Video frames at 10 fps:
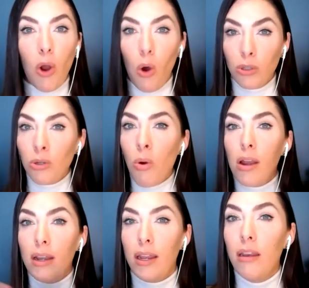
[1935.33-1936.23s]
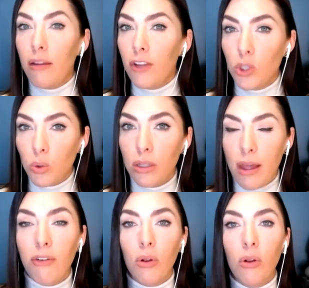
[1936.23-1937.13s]
but also on an individual
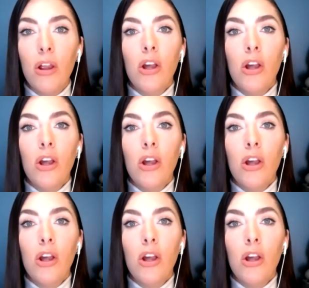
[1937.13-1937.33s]
level.